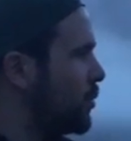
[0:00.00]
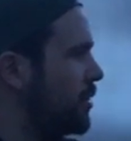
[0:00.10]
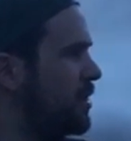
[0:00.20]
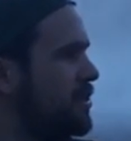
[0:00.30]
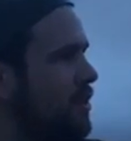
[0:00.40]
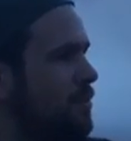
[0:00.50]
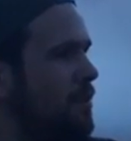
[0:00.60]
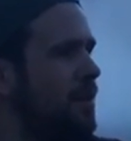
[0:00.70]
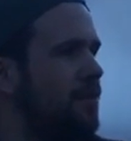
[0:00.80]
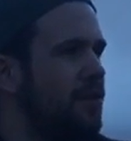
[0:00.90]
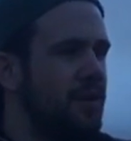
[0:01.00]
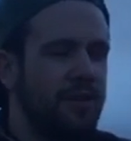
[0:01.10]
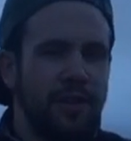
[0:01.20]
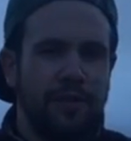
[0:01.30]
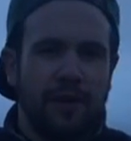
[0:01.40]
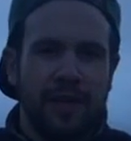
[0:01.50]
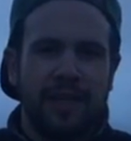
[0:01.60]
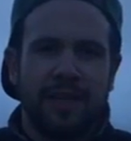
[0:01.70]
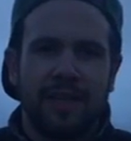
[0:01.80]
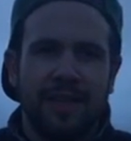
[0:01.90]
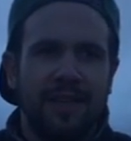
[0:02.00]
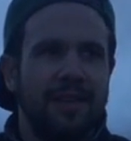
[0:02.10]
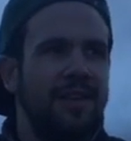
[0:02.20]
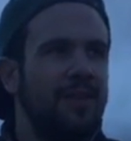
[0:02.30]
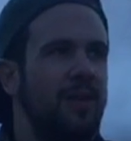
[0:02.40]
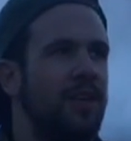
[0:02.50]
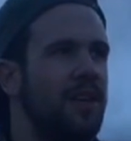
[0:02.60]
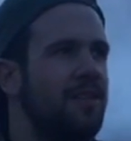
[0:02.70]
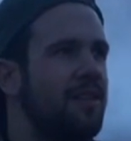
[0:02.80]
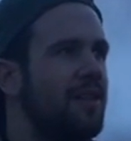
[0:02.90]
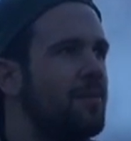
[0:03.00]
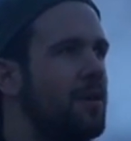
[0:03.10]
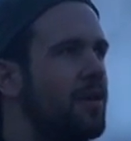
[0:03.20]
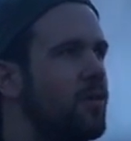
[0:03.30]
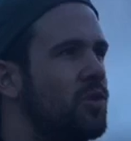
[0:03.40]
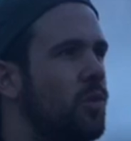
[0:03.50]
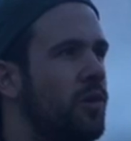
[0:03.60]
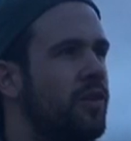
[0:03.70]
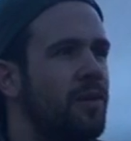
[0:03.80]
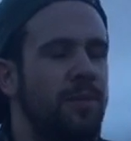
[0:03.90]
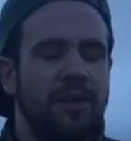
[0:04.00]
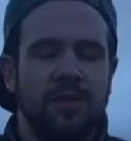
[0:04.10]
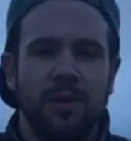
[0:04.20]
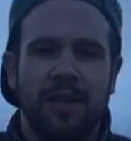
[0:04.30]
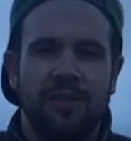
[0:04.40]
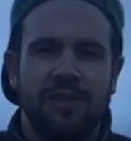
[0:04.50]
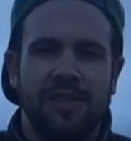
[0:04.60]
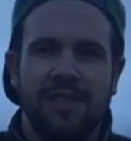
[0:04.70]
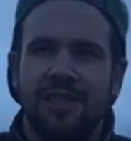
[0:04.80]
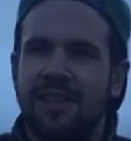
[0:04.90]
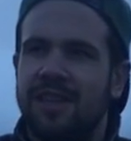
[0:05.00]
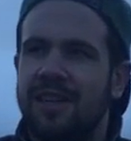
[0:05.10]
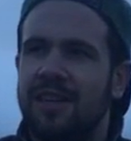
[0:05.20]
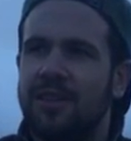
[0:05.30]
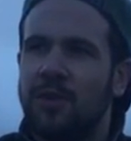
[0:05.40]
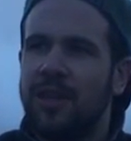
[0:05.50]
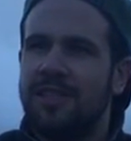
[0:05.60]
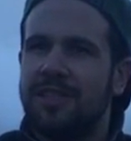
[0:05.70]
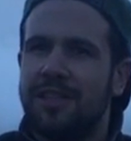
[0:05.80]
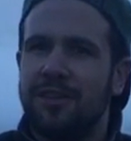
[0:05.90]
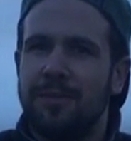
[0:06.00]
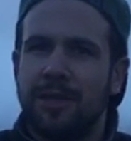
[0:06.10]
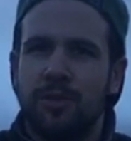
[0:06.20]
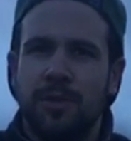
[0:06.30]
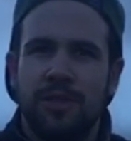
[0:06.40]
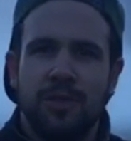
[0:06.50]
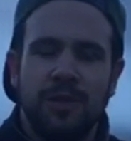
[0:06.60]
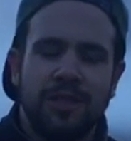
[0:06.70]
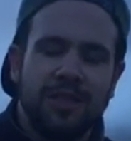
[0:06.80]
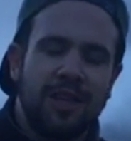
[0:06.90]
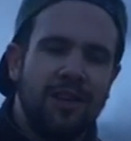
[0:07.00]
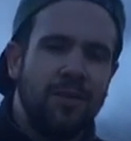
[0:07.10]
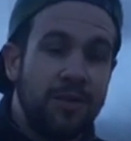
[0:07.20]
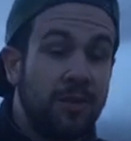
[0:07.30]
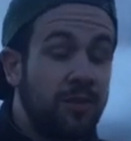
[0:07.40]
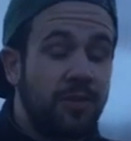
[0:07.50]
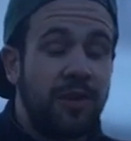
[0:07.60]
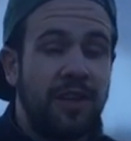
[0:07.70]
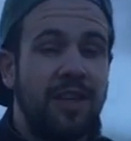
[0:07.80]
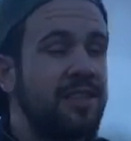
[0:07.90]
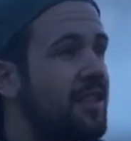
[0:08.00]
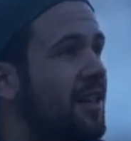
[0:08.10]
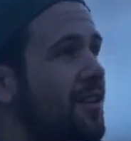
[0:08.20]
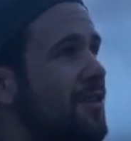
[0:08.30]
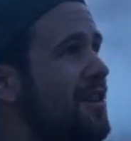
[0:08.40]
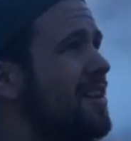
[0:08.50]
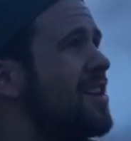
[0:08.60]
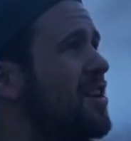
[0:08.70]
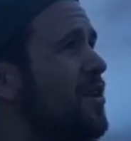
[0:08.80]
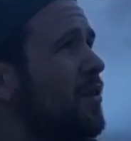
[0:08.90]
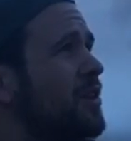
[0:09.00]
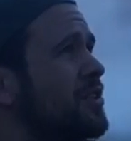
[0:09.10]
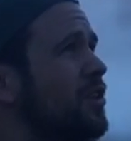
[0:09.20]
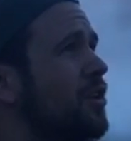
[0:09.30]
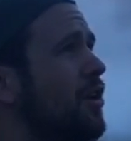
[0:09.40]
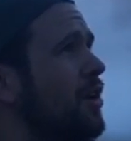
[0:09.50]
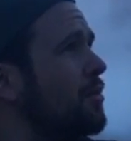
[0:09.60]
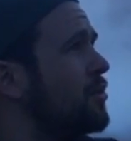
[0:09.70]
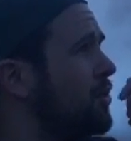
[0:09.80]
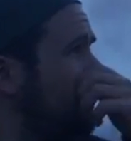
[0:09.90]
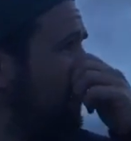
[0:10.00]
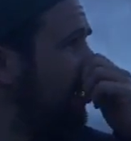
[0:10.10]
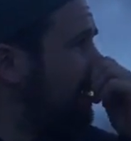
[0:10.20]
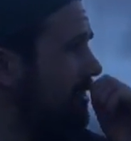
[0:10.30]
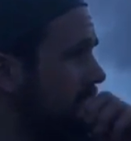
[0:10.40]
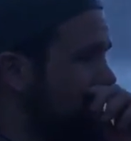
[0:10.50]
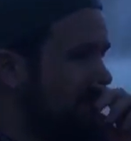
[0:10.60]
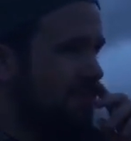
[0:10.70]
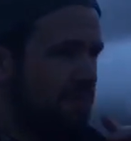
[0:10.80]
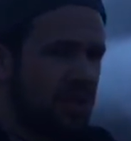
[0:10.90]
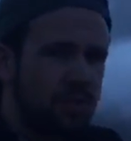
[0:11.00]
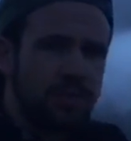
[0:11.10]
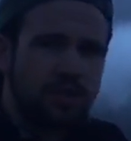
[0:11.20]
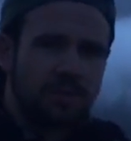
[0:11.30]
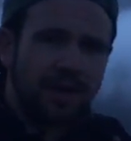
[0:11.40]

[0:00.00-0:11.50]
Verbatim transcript: we did some uh, very tough hiking and then uh, we got uh, but it was worth it because we got to see the uh, great city of Machu Picchu which is which was very nice and now we're still going up to the to the Machu Picchu